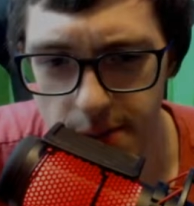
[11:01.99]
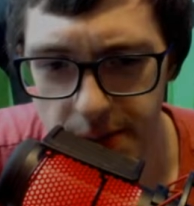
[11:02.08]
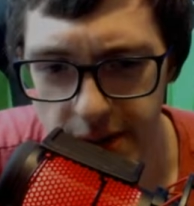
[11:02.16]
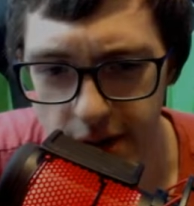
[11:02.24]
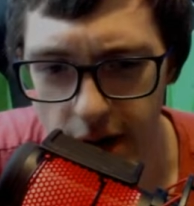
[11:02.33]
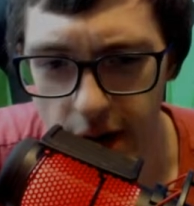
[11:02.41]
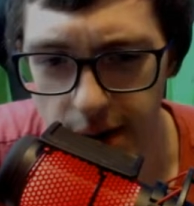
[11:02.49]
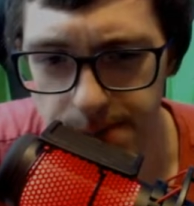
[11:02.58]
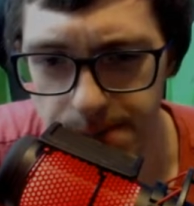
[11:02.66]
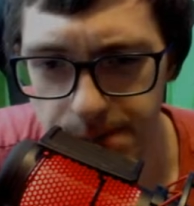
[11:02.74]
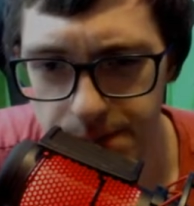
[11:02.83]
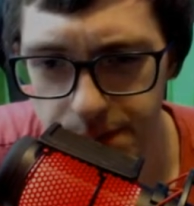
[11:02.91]
be
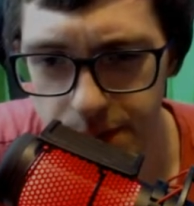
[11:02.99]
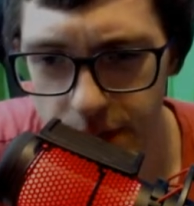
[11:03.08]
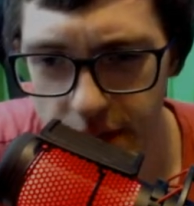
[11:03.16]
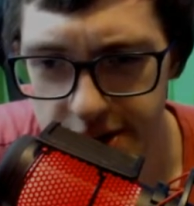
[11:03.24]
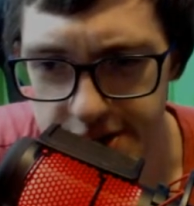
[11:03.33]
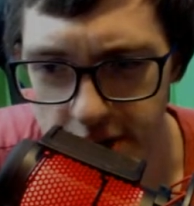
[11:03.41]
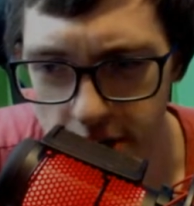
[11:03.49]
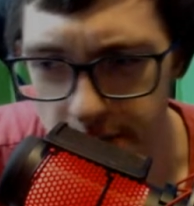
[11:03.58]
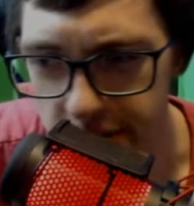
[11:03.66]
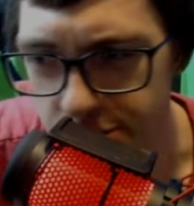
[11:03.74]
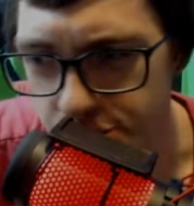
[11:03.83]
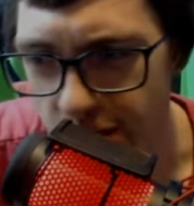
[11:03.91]

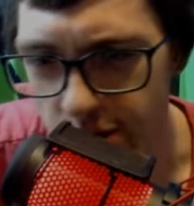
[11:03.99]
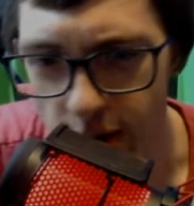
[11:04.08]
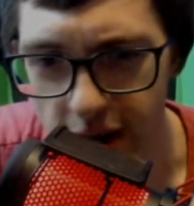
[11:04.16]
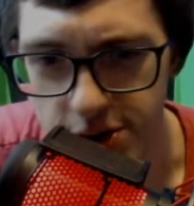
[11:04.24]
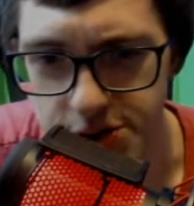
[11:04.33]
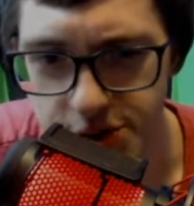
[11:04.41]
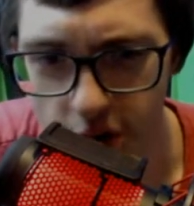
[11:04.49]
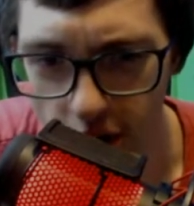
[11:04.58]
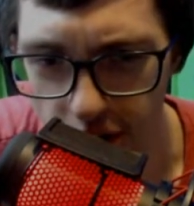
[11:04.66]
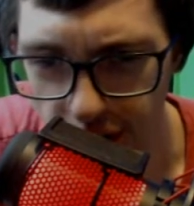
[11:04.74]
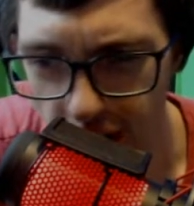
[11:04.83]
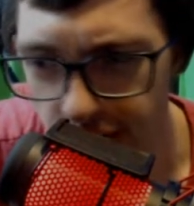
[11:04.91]
Shadow Isles
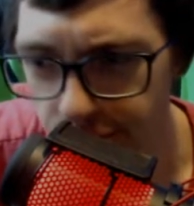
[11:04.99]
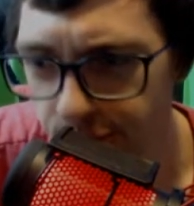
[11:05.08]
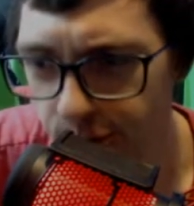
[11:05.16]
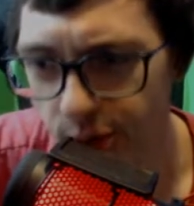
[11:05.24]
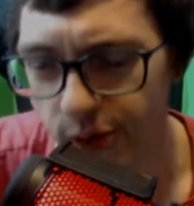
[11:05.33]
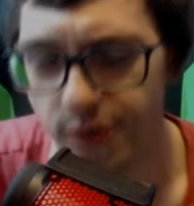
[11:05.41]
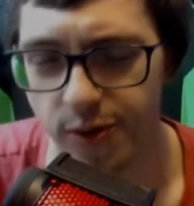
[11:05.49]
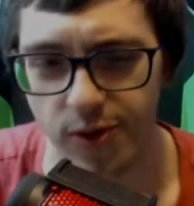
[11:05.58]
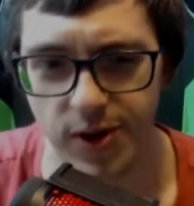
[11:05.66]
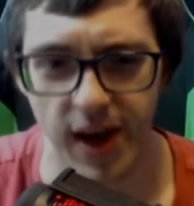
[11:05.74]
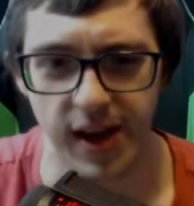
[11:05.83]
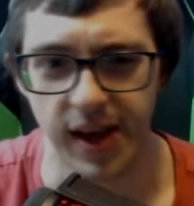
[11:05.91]
Targon for
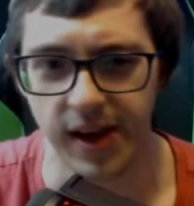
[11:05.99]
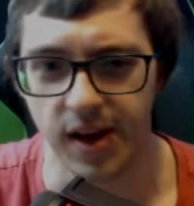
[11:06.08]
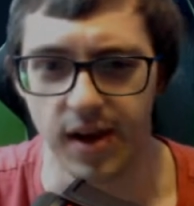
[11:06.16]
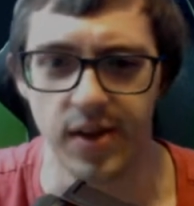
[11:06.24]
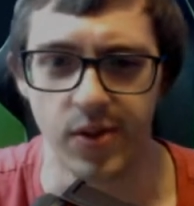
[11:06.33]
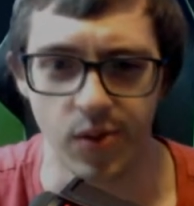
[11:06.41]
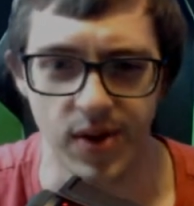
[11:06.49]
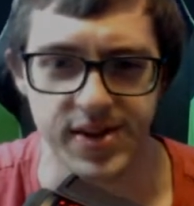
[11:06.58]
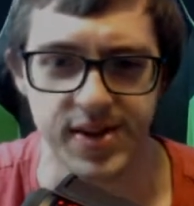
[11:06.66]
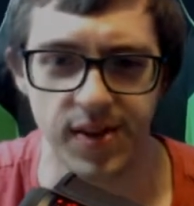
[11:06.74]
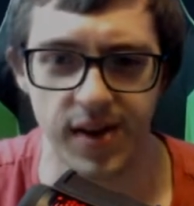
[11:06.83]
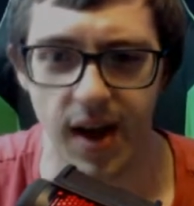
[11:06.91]
Diana and the
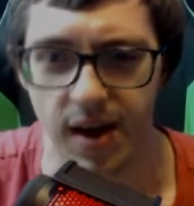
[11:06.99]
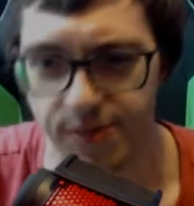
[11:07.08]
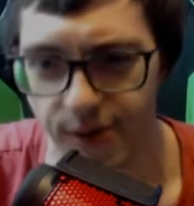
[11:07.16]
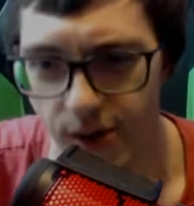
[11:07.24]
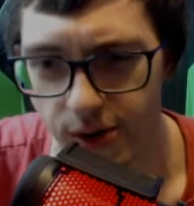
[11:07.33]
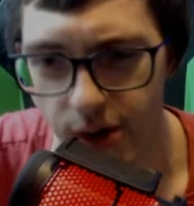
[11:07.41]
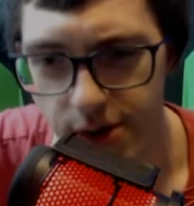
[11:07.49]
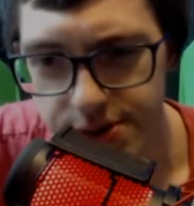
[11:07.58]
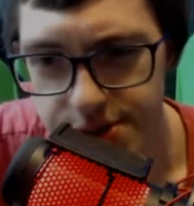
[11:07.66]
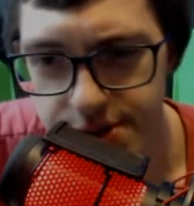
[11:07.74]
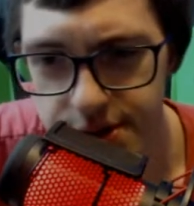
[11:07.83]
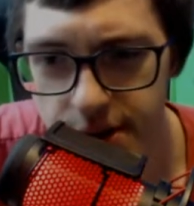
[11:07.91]
rest of the Nightfall
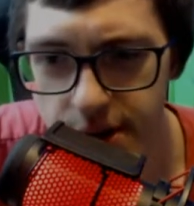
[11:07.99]
cards.